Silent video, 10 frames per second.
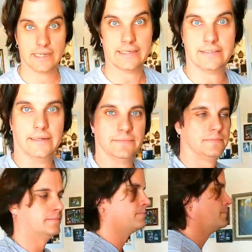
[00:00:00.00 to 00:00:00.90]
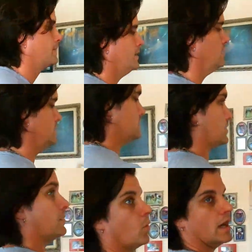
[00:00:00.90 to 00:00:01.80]
tasty. So
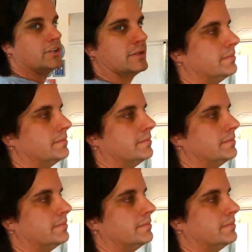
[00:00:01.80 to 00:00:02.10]
come watch.